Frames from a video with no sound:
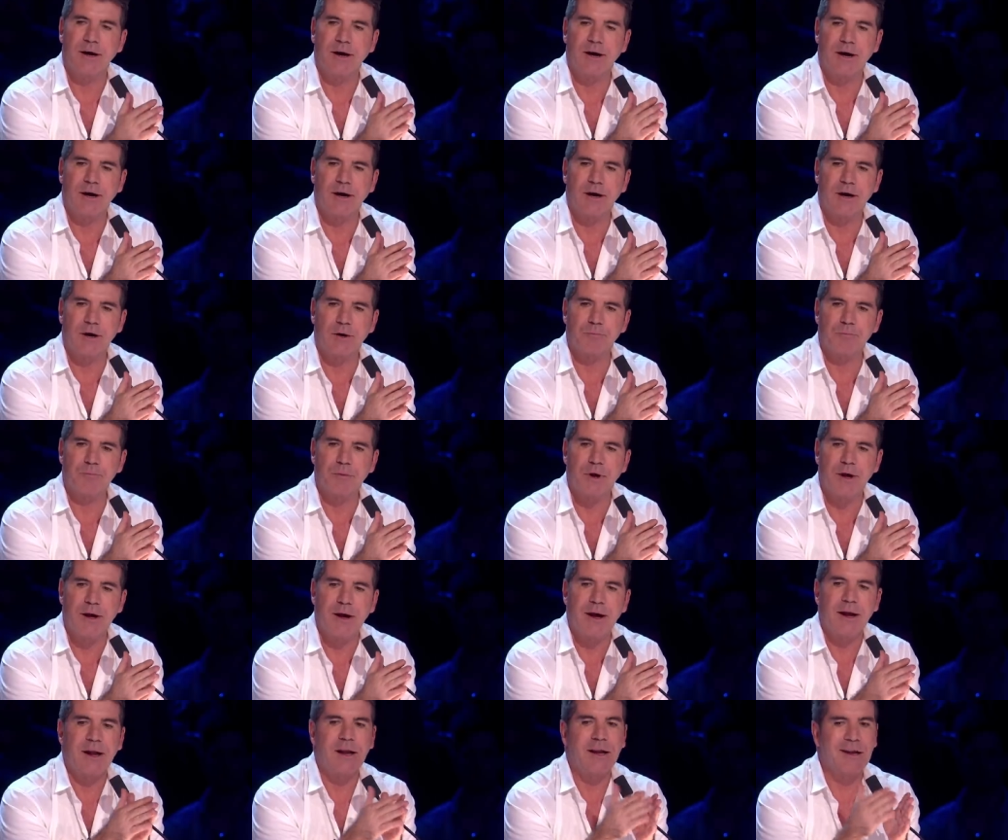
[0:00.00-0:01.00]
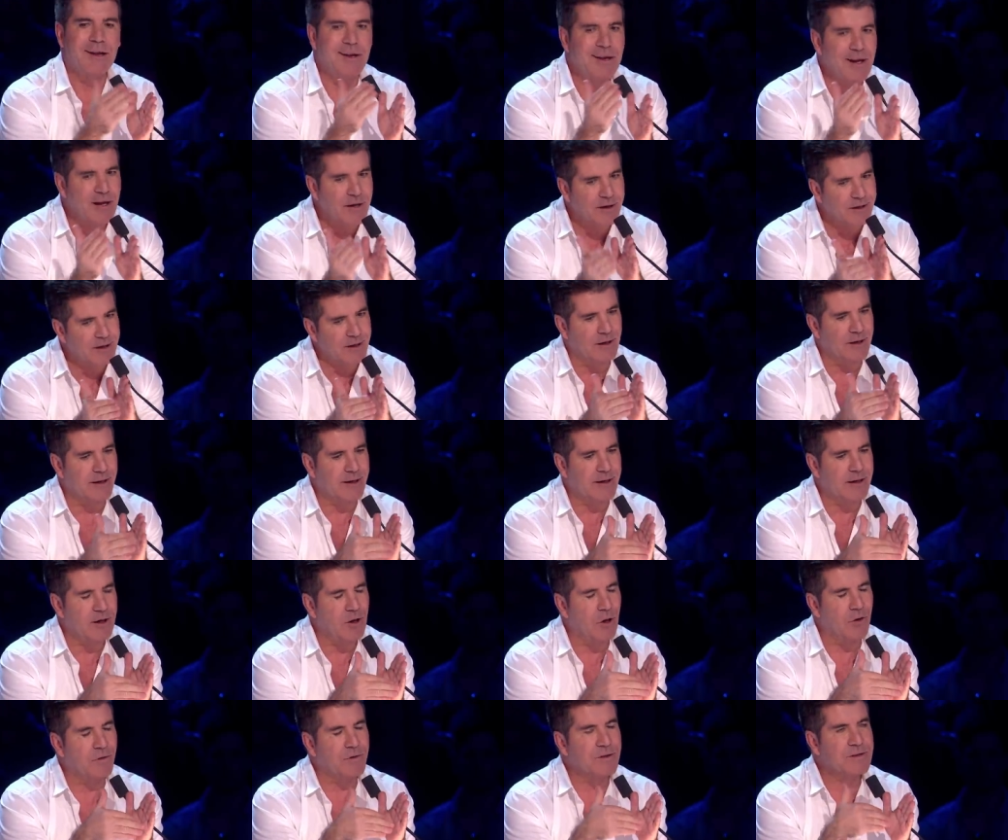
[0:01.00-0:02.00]
Um,
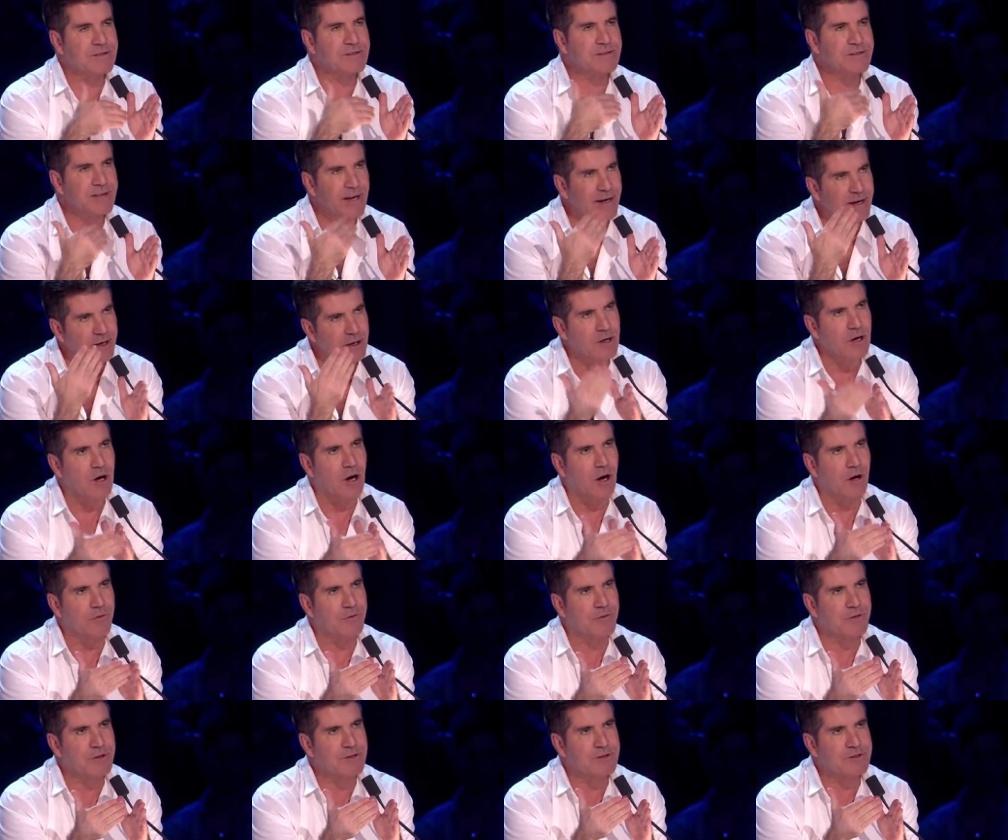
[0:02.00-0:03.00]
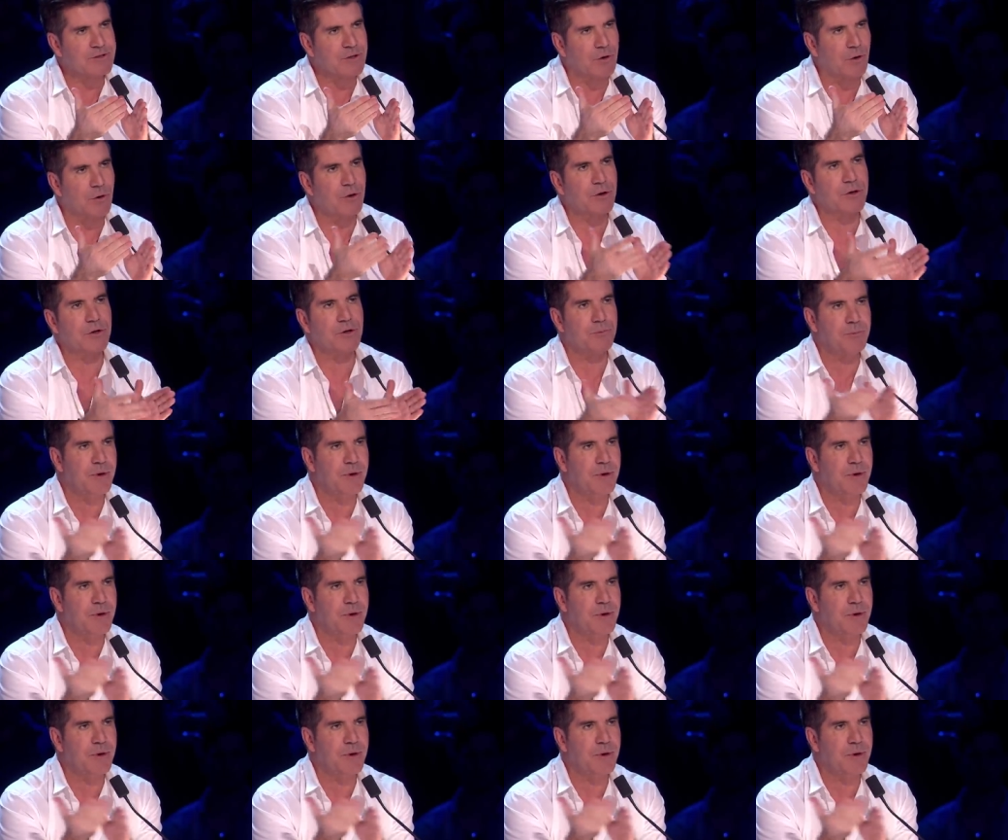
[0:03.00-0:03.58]
luckily, on the second half of the song, you